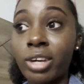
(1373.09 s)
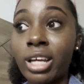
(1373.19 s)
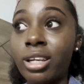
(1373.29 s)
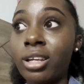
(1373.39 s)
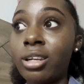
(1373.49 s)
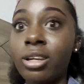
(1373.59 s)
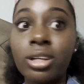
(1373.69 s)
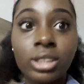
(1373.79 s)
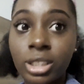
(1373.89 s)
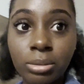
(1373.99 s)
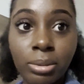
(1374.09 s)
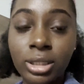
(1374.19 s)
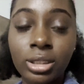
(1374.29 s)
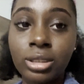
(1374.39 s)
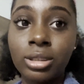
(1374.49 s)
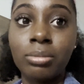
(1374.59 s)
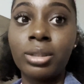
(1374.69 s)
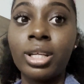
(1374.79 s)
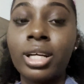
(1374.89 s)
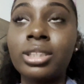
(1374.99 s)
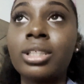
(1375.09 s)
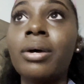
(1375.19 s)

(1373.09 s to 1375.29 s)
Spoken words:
I did not expect it to be that.